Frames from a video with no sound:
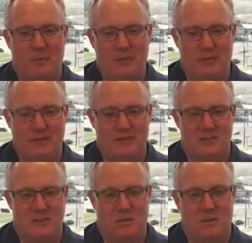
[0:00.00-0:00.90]
And
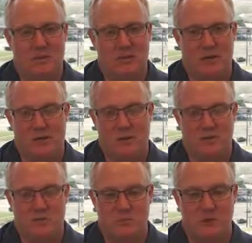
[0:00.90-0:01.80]
so,
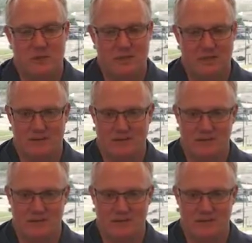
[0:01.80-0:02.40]
it